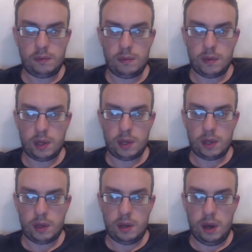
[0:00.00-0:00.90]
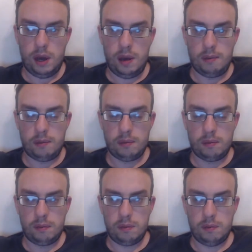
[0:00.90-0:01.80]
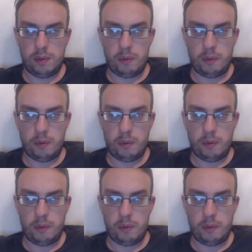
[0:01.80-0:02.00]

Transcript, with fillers: Um, but we'll have a look.